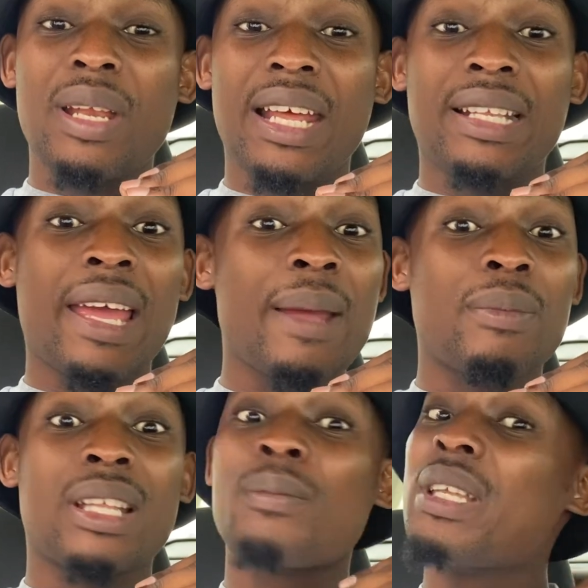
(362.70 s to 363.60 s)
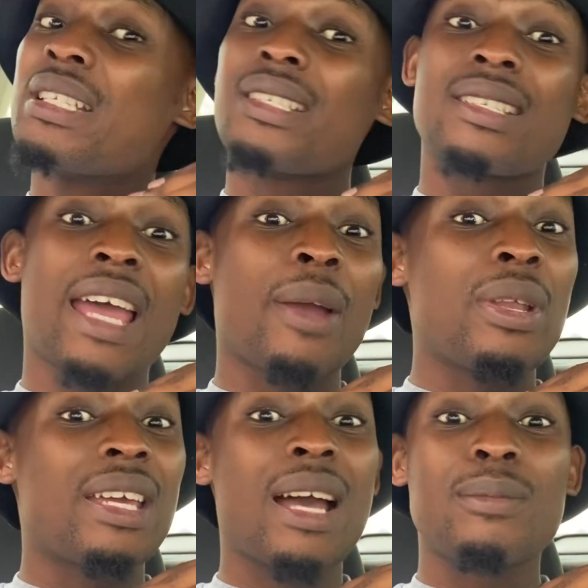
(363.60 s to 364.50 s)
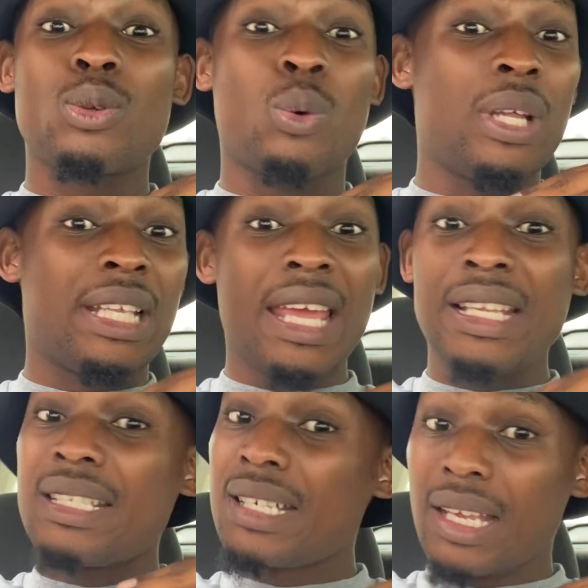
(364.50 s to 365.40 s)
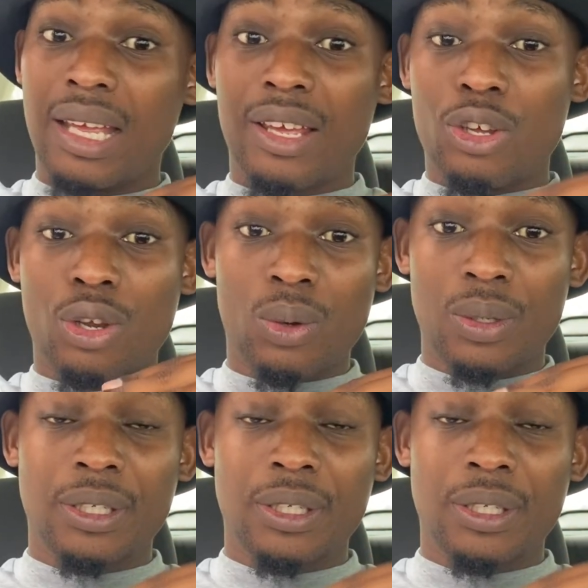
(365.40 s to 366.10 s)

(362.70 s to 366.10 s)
like, damn, that means this guy when he comes who we date, you know.